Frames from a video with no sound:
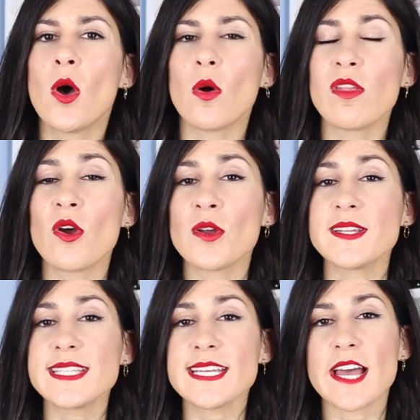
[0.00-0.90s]
although
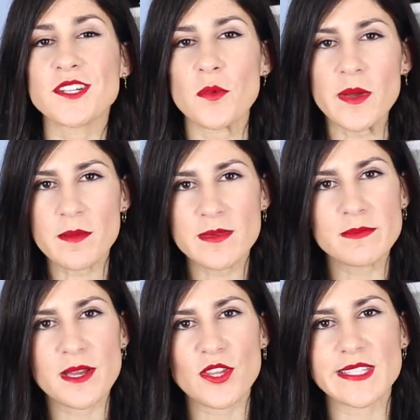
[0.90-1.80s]
honestly I don't wear them
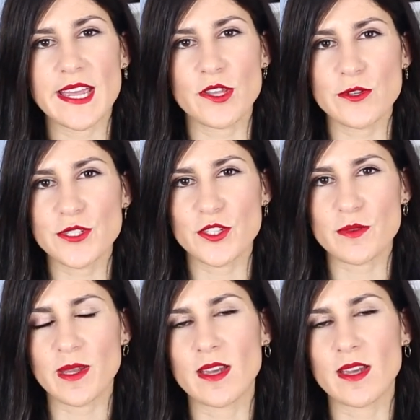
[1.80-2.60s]
as much as I used to,